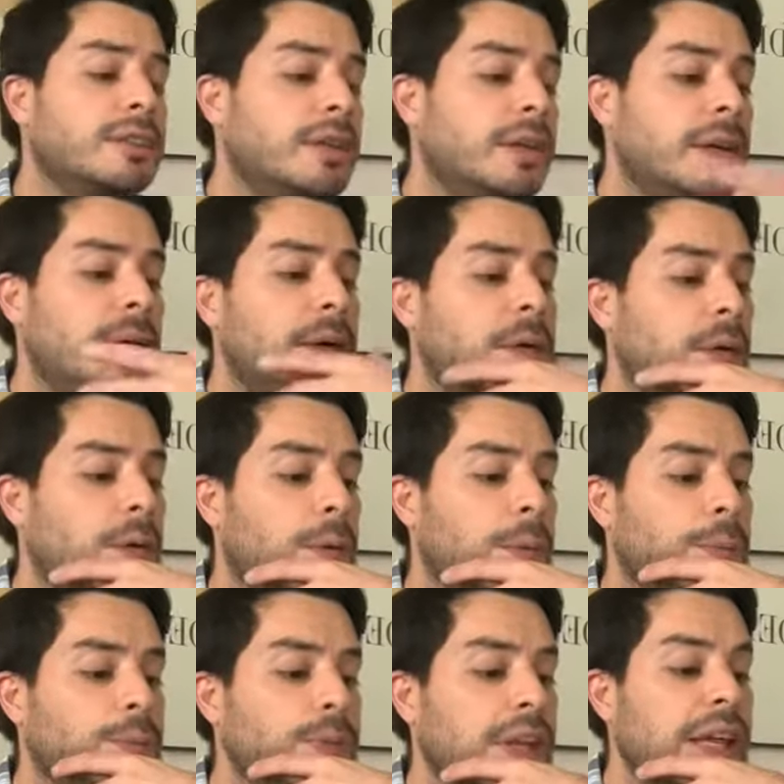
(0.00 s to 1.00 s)

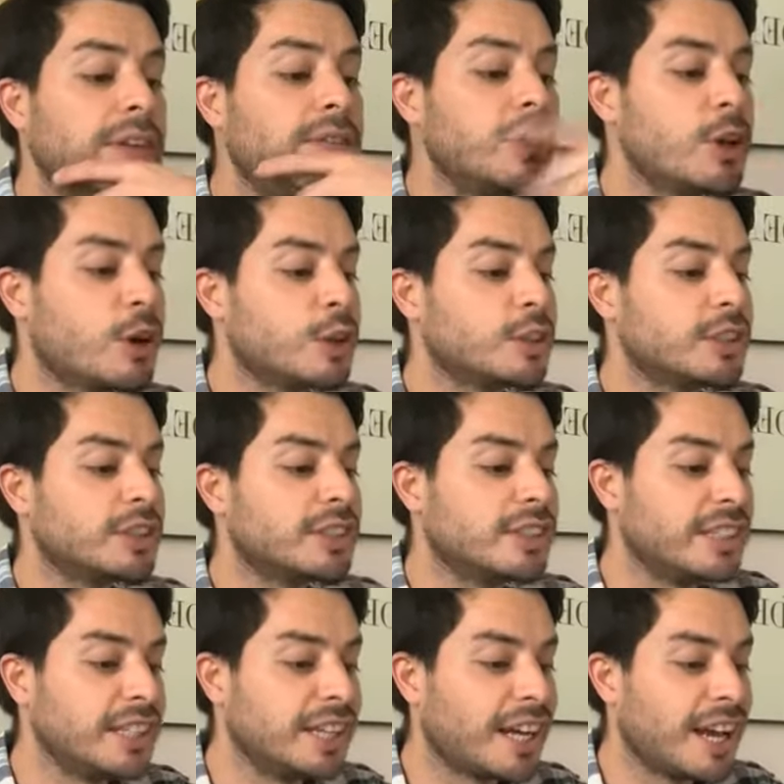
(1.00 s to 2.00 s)
Even
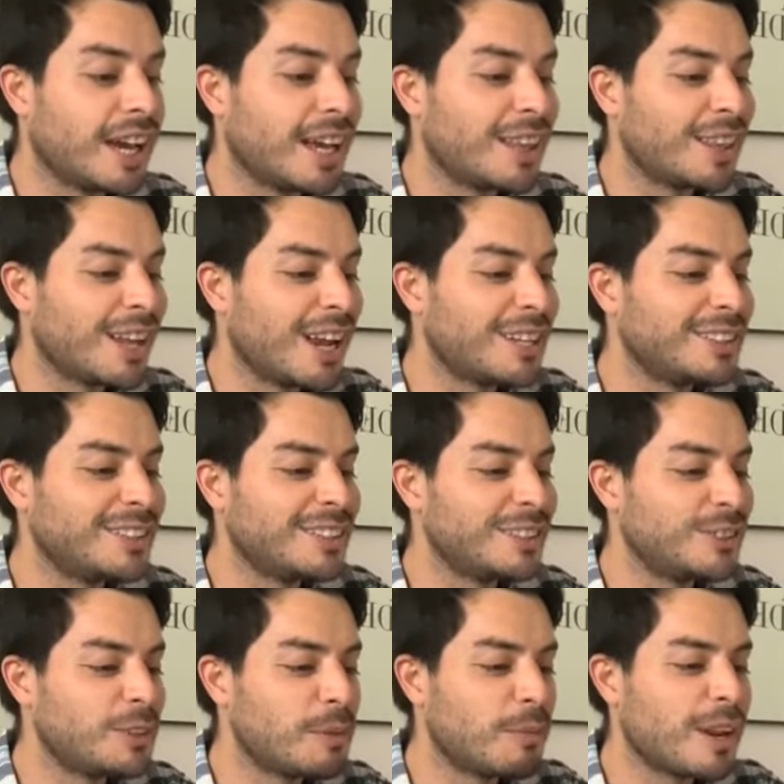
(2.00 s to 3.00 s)
Argentina, that I
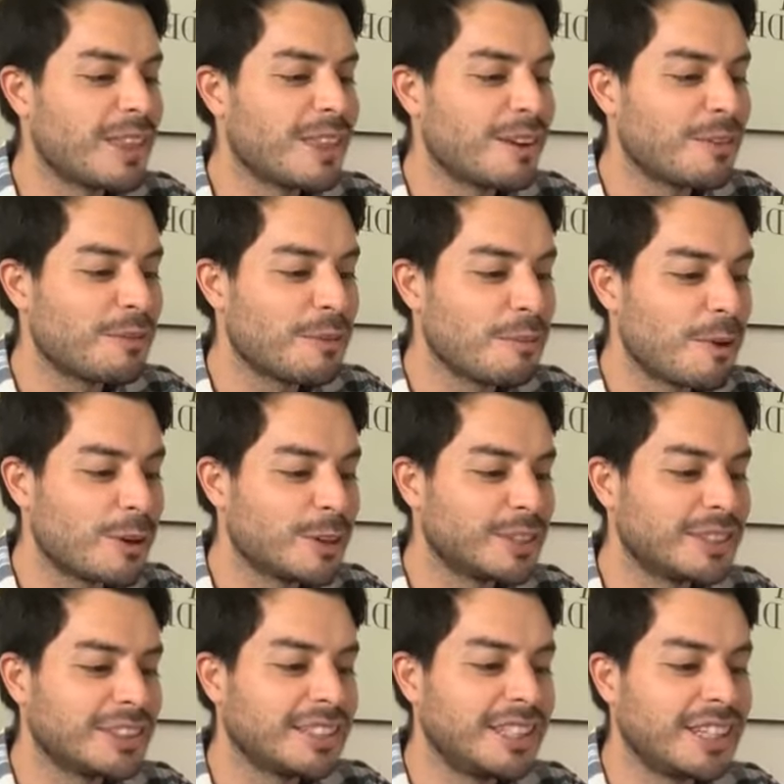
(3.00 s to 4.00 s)
see somebody there from
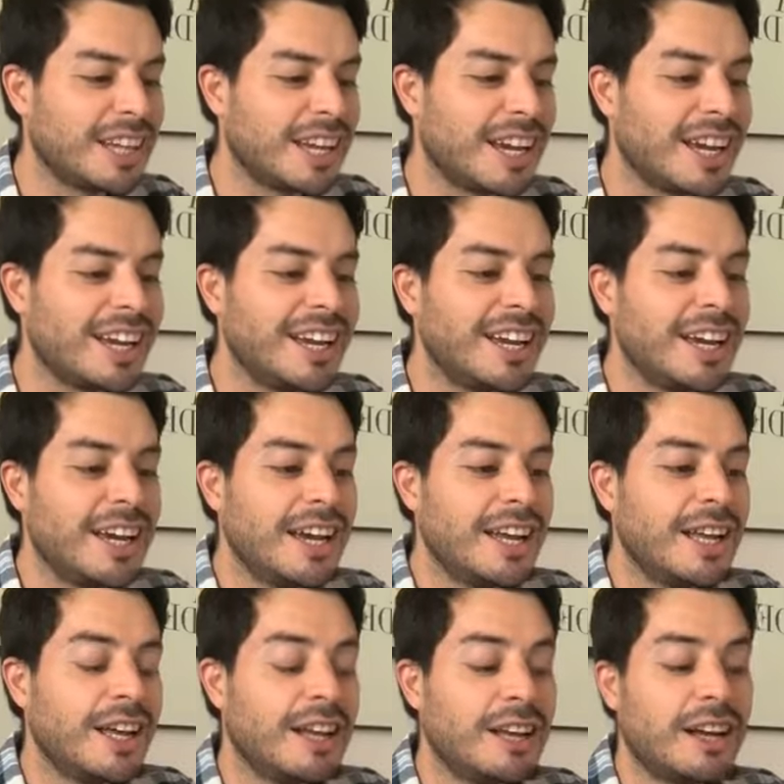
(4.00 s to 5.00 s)
Argentina,
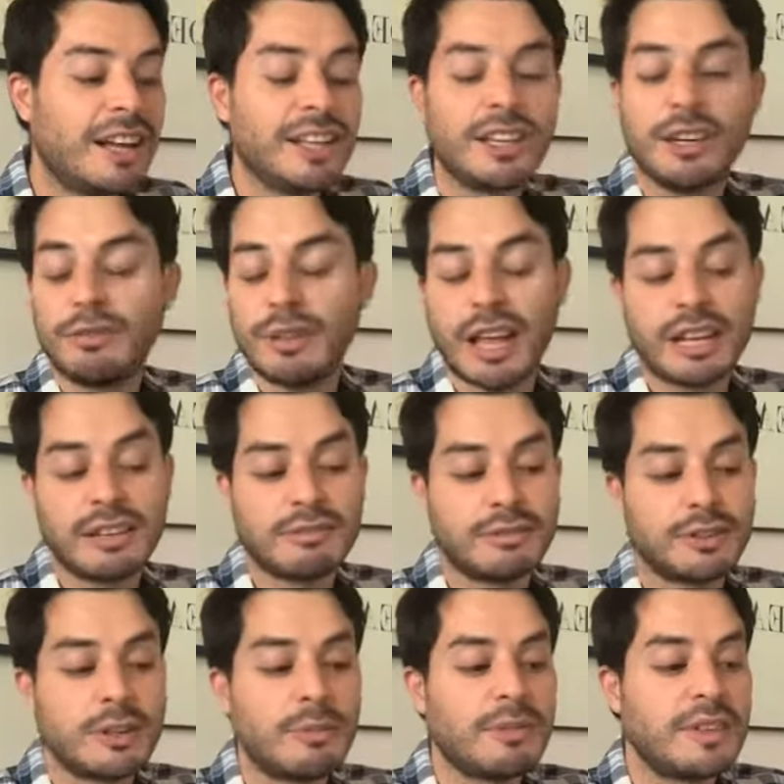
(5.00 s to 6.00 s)
a lot of
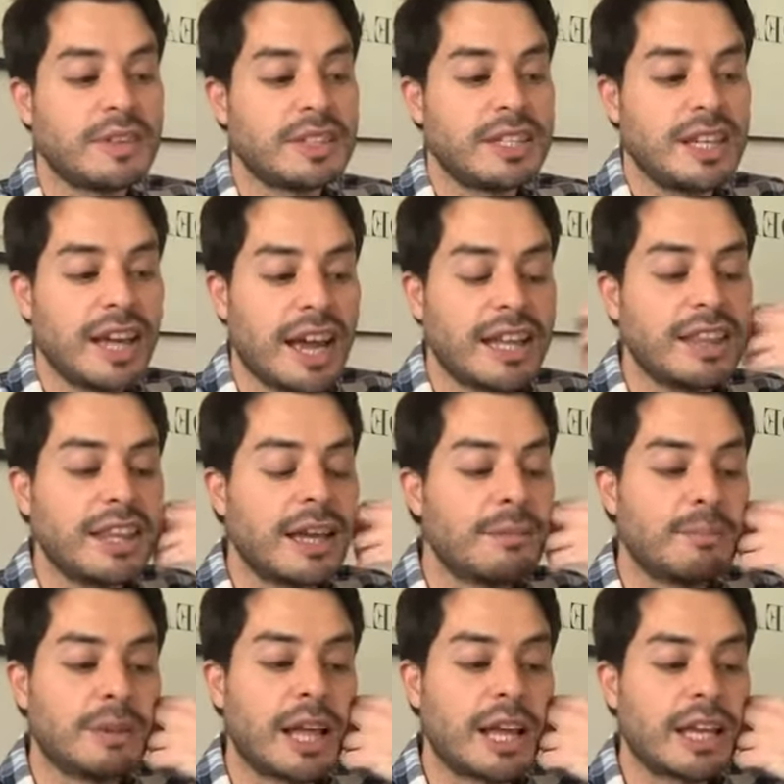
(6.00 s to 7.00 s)
some of the tea end
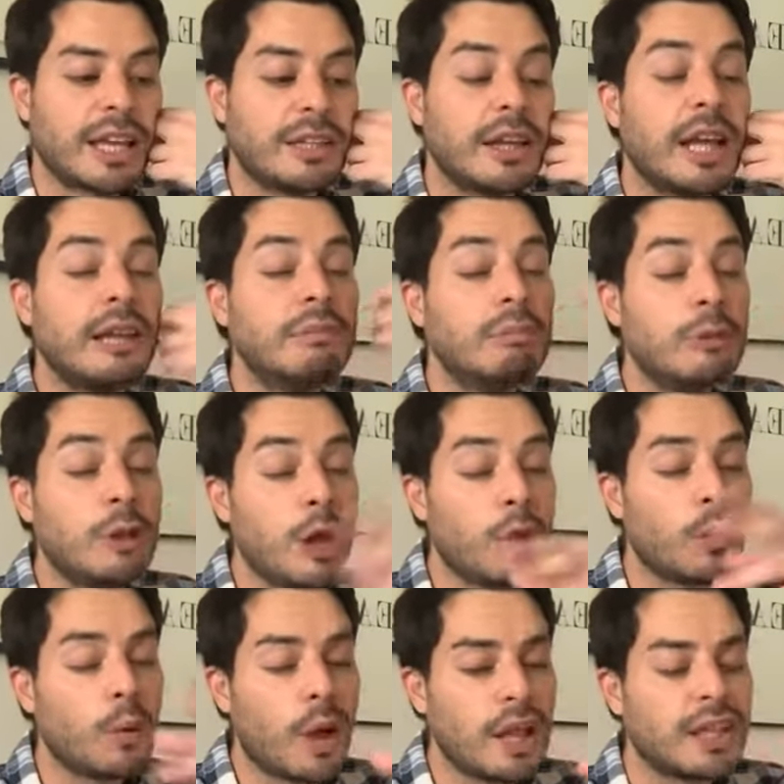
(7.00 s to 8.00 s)
up in
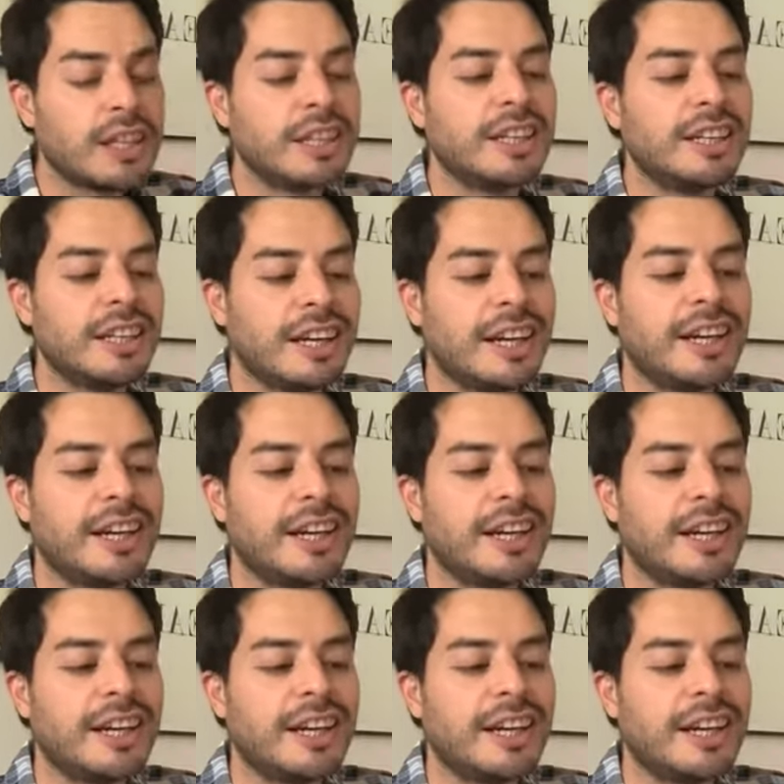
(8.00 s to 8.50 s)
low quality